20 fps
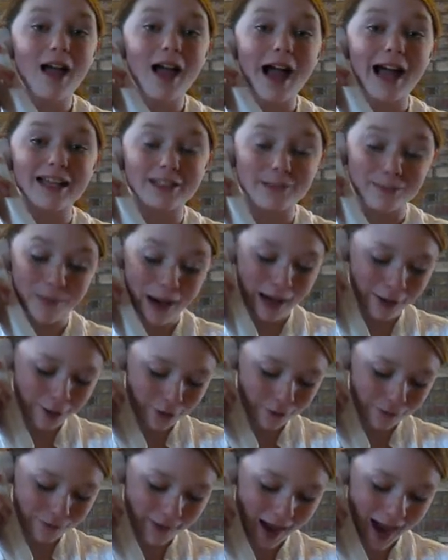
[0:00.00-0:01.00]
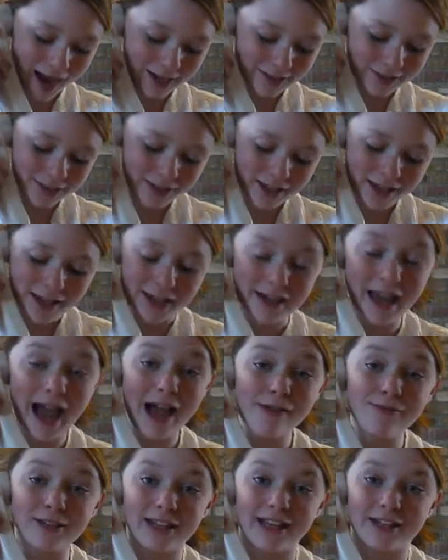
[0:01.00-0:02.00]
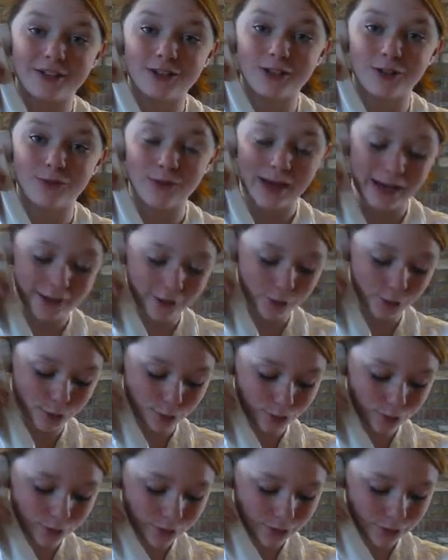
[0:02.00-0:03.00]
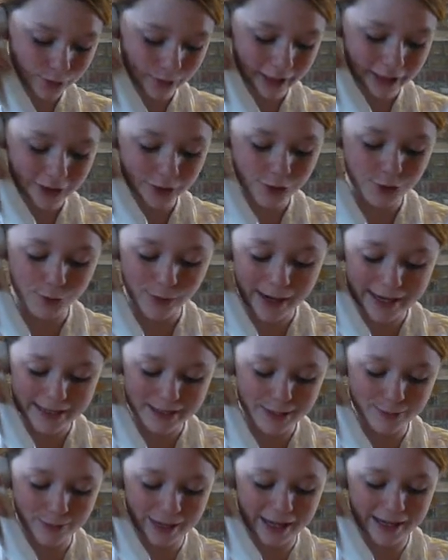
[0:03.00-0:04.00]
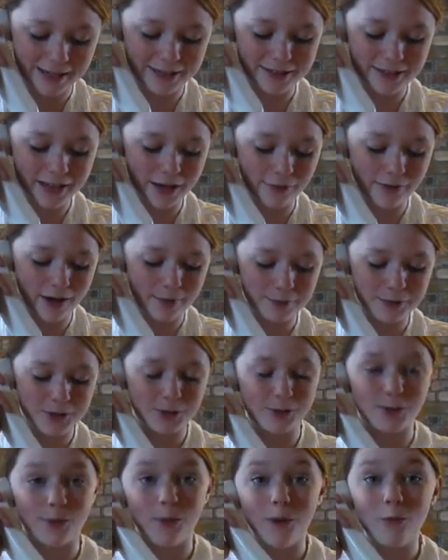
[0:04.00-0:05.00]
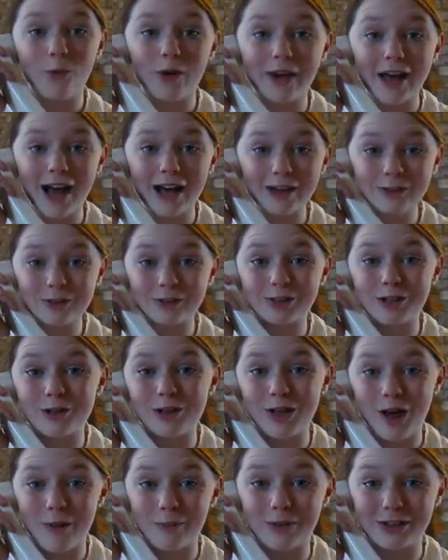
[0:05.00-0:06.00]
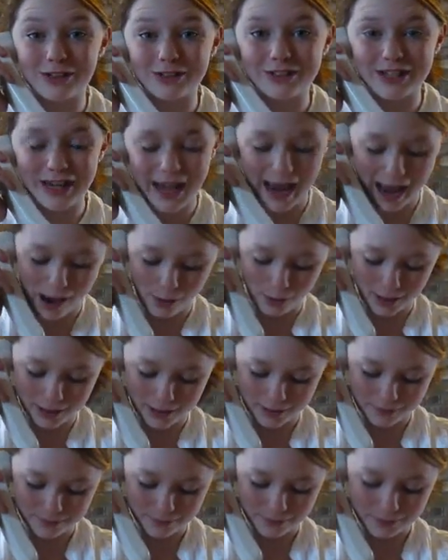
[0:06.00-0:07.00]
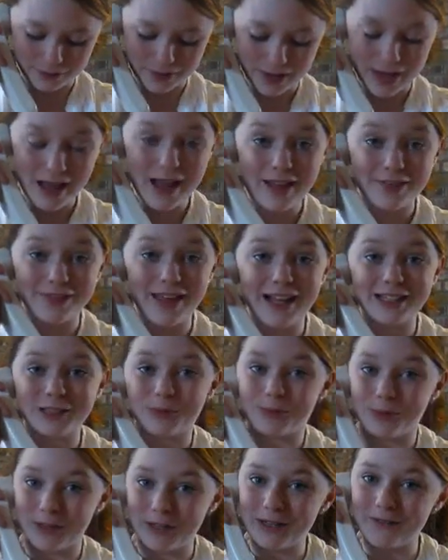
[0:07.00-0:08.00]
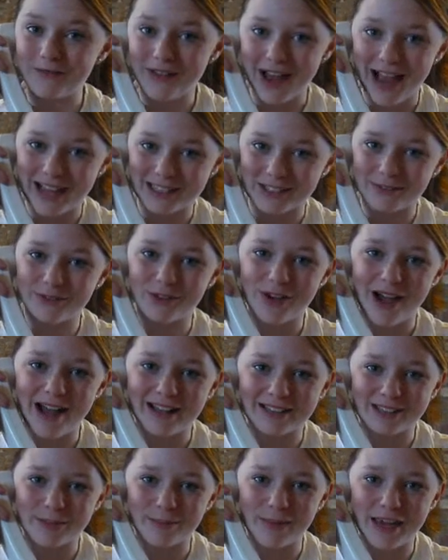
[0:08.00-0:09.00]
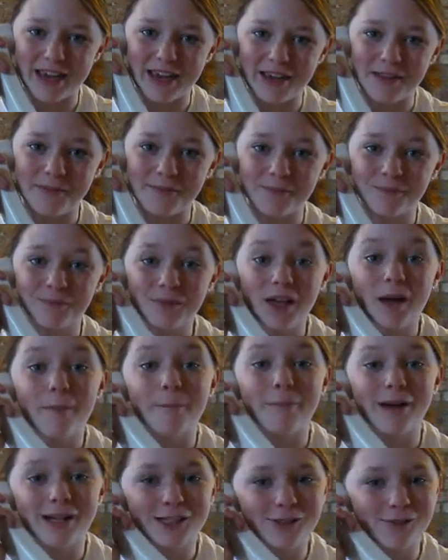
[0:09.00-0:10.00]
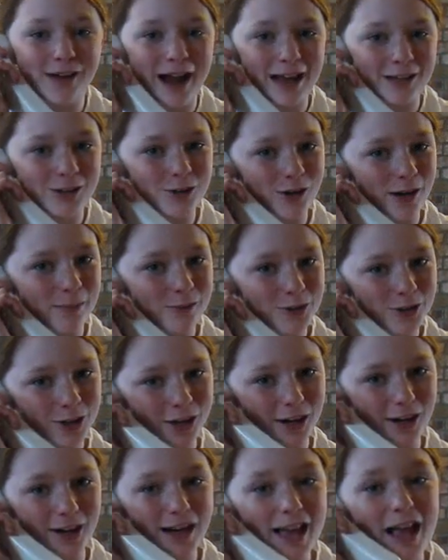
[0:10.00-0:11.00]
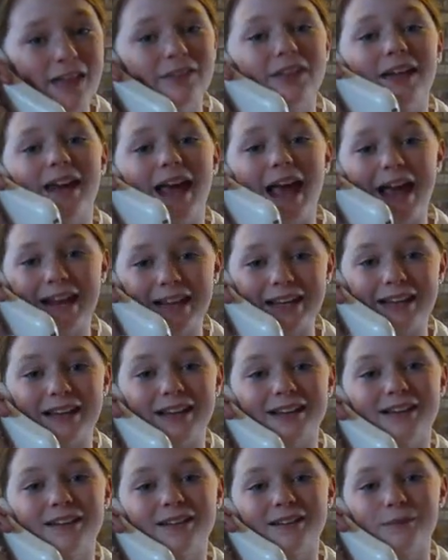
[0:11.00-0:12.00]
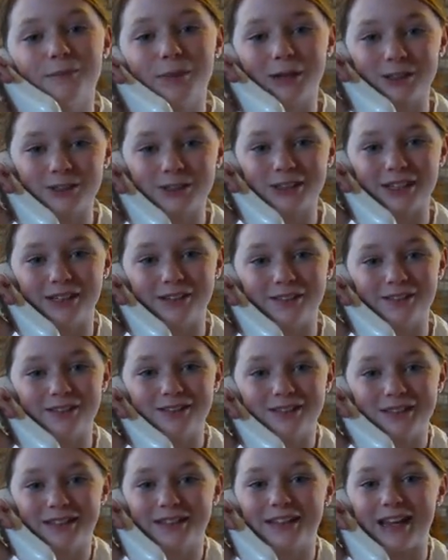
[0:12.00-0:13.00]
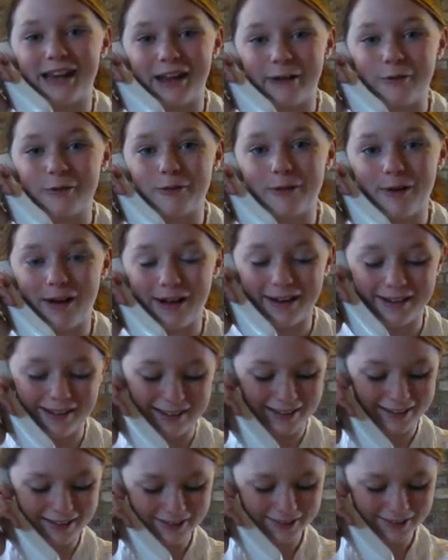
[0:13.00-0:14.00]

As a matter of fact, an avalanche can reach great speeds of up to 100 kilometers an hour. That's pretty fast if you ask me. Much faster, I'm sure, than any person can outrun.